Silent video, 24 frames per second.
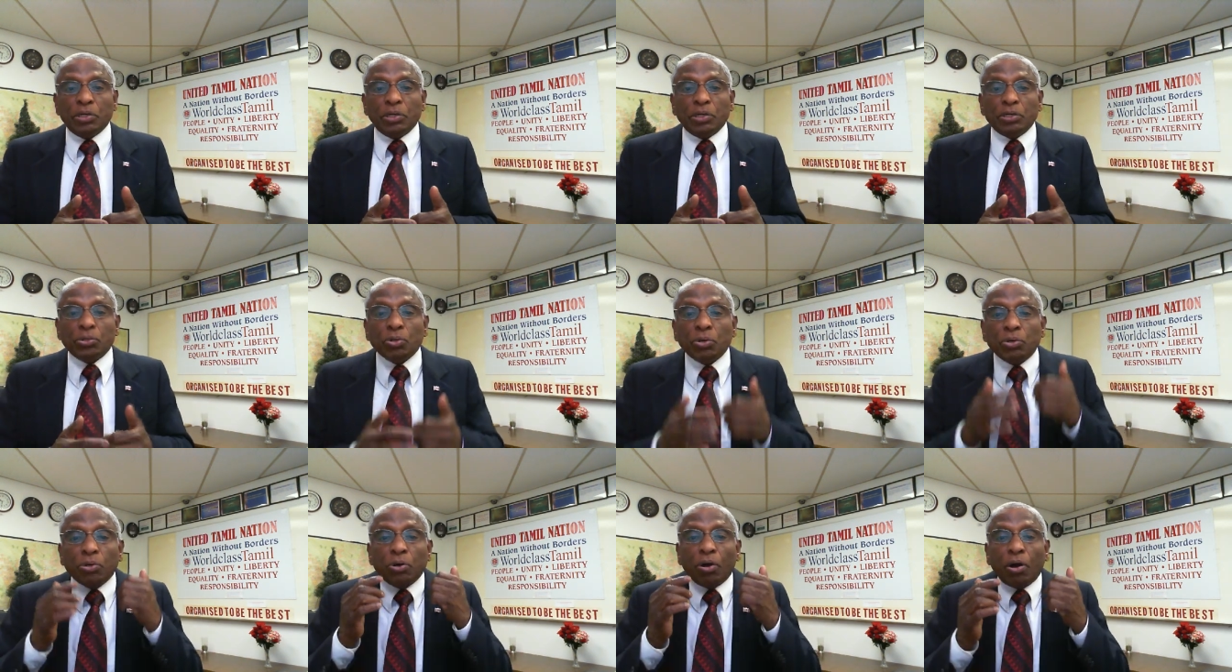
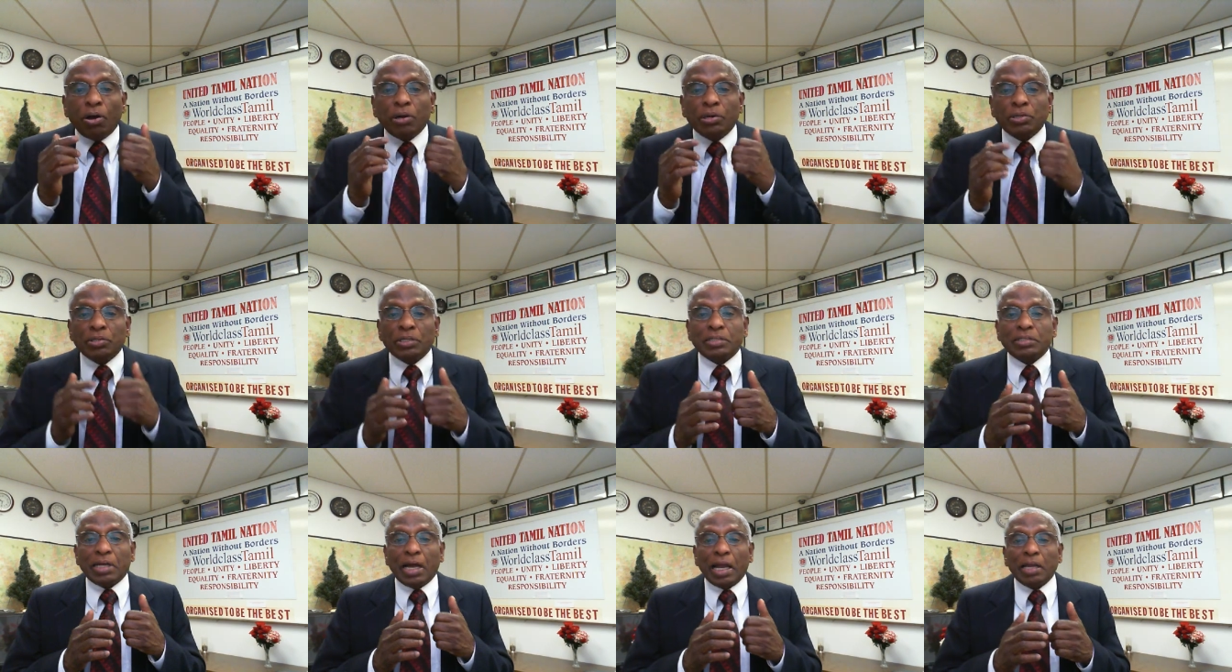took on to the
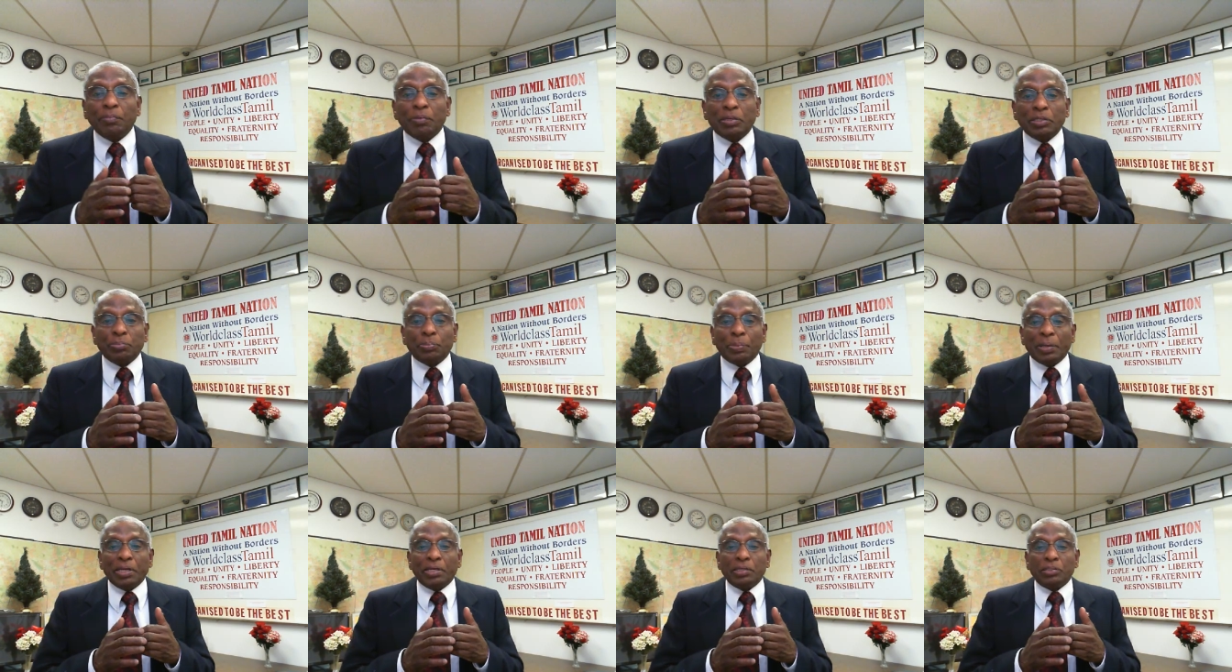
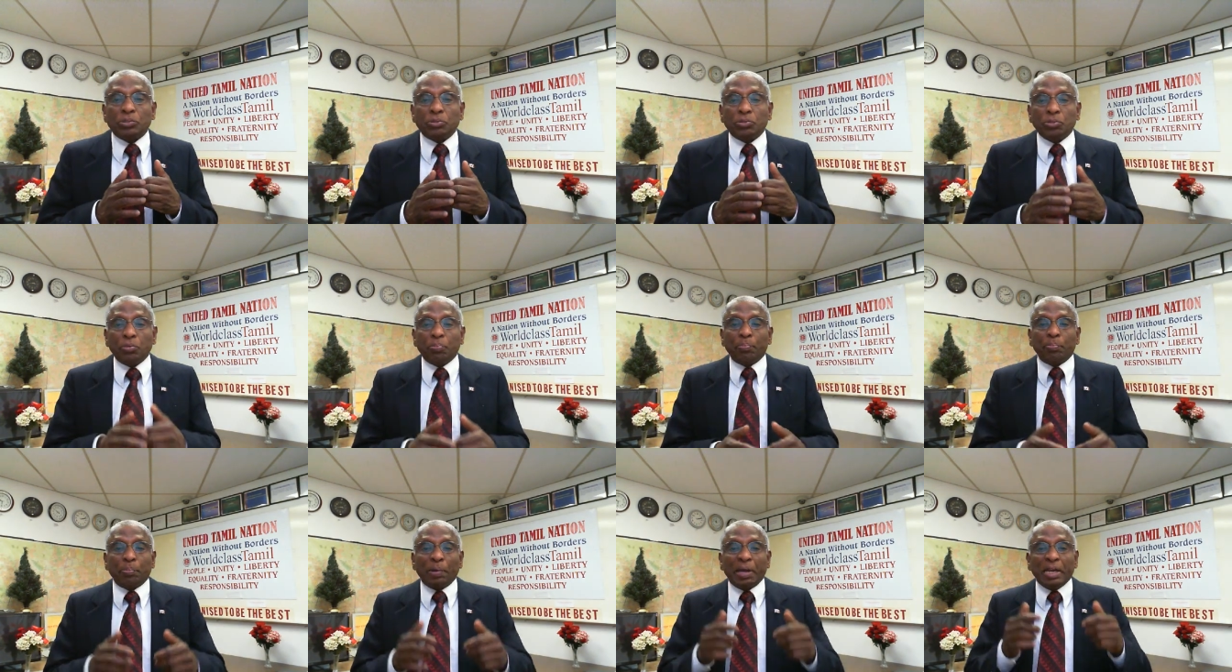cyberspace to
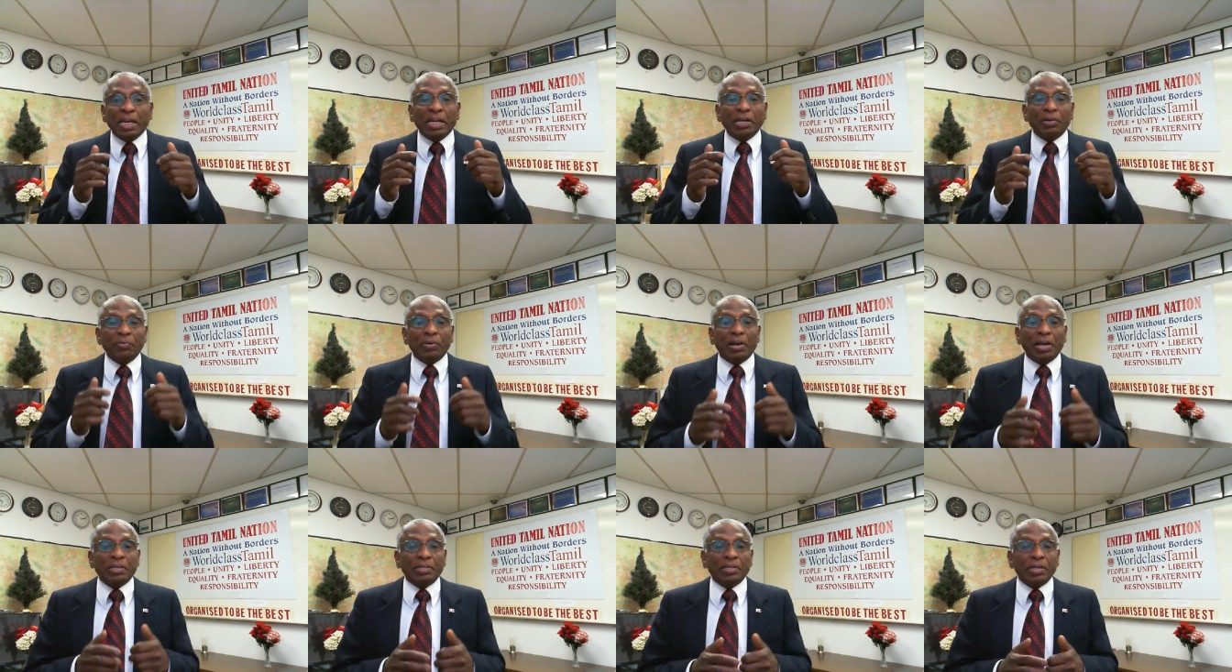
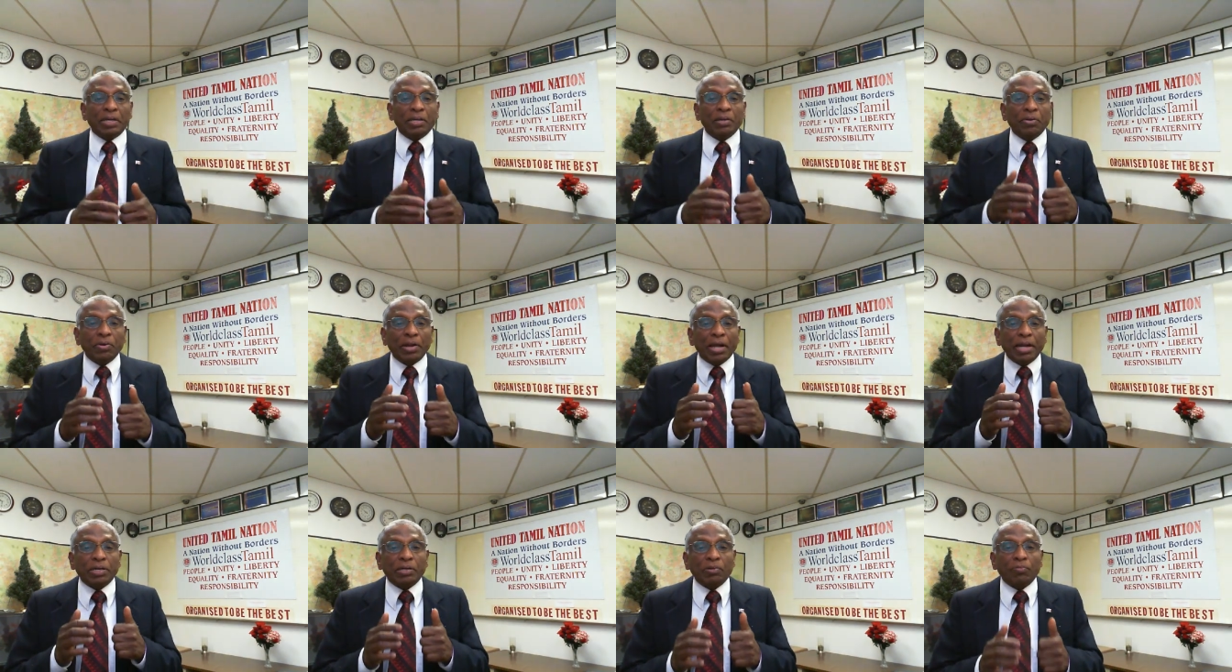penetrate the
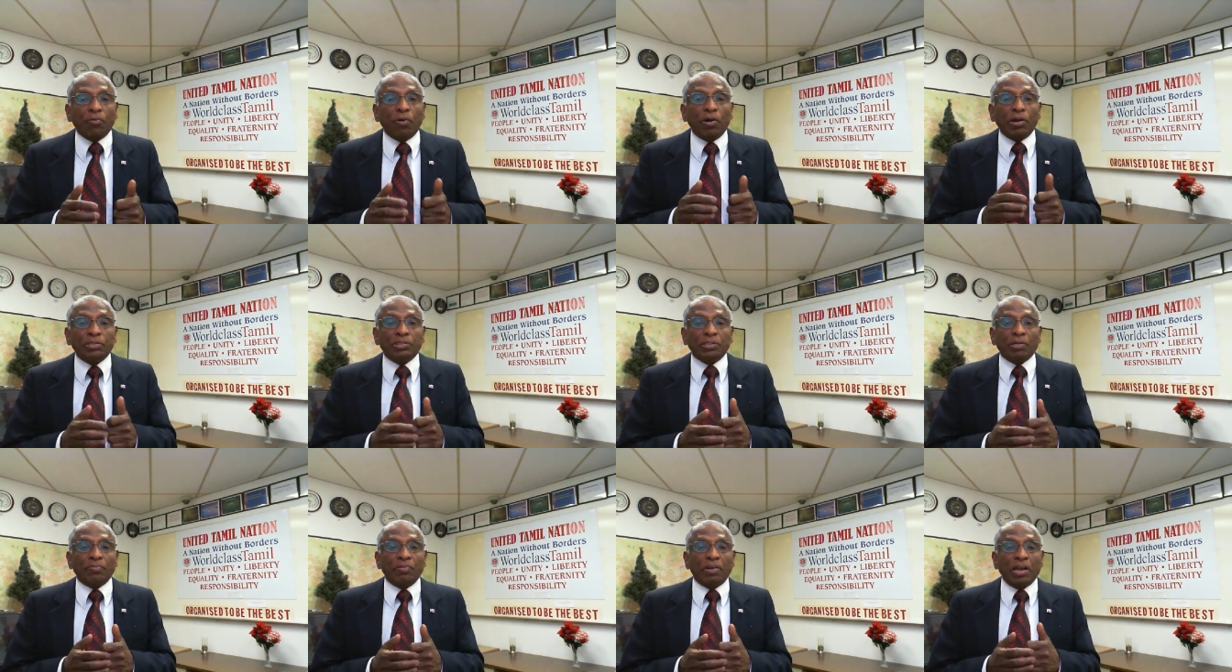greater
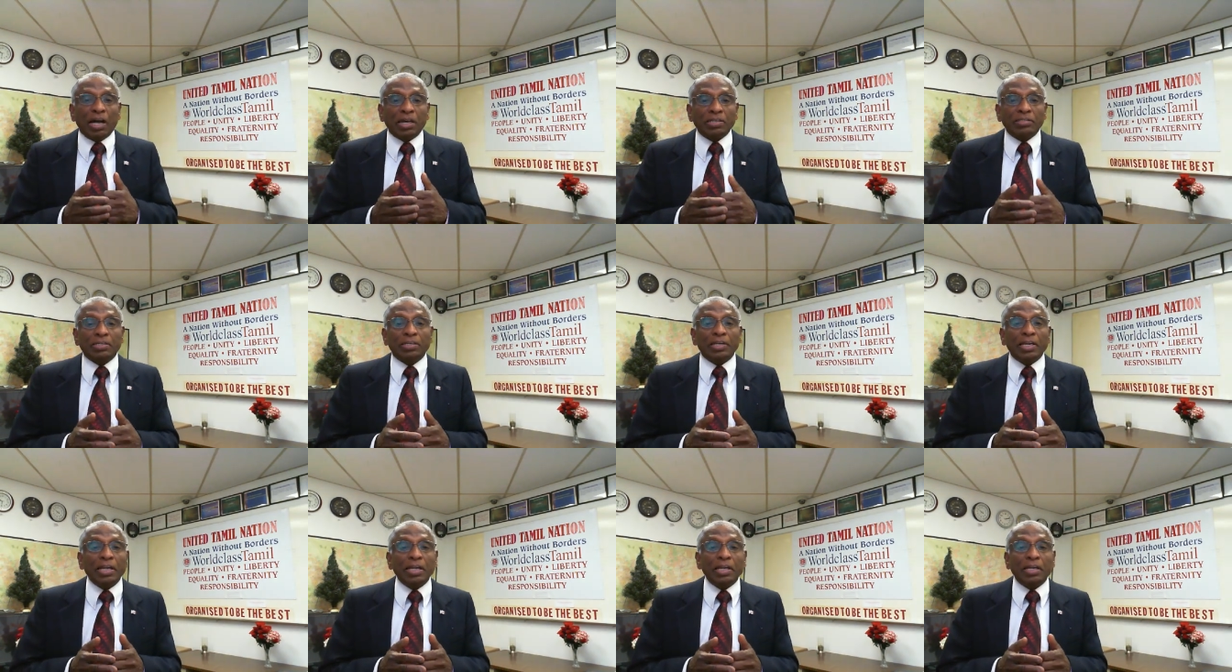walls of
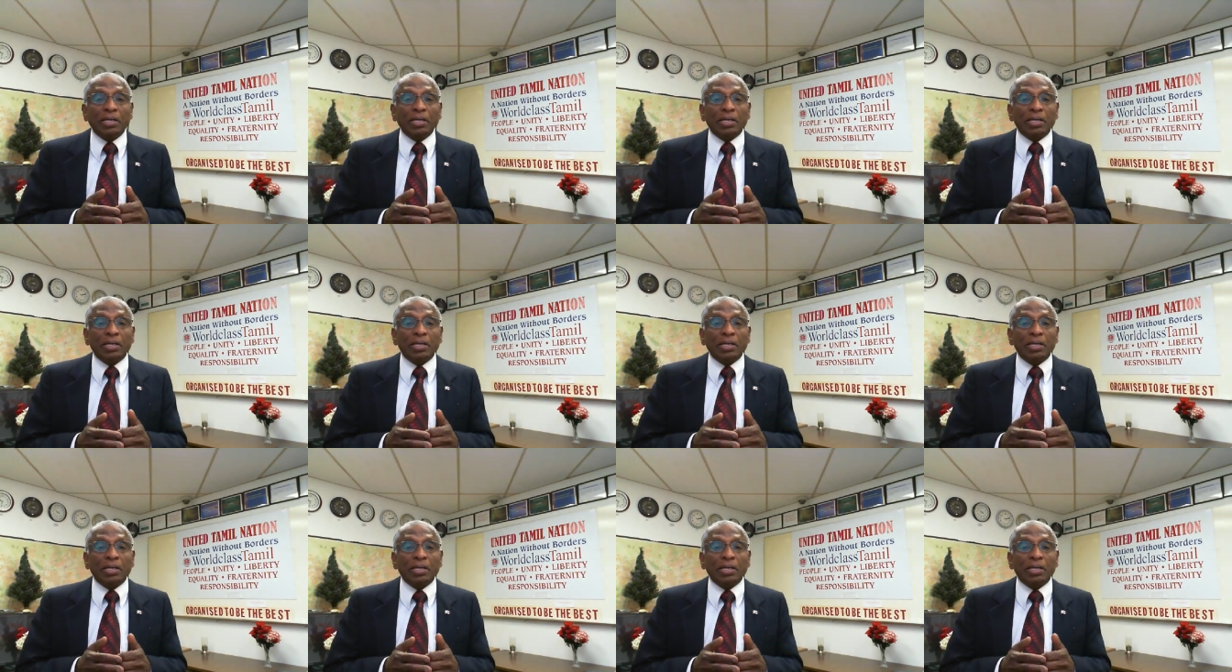larceny,